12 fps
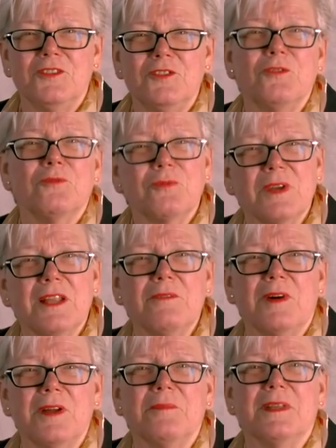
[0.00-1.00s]
Do you really
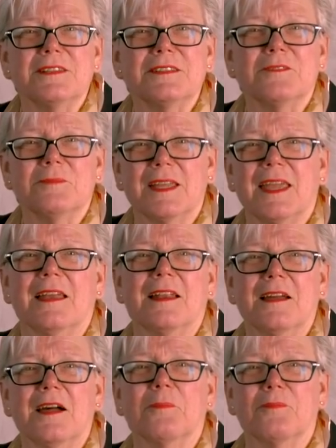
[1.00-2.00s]
want Minister
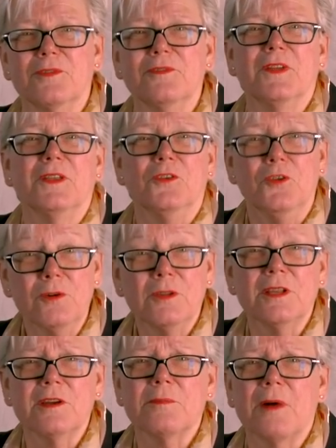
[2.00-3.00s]
McKenna approving
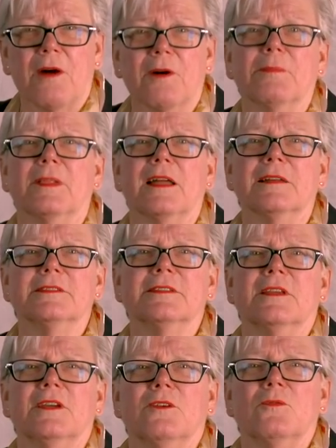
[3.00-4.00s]
nuclear power
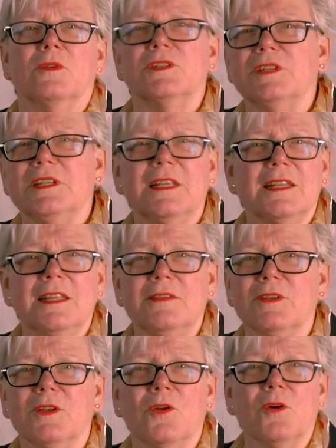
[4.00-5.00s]
plants when she didn't
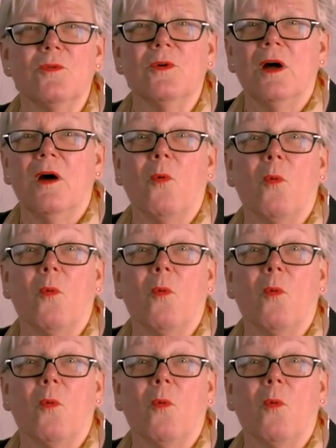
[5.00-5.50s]
even know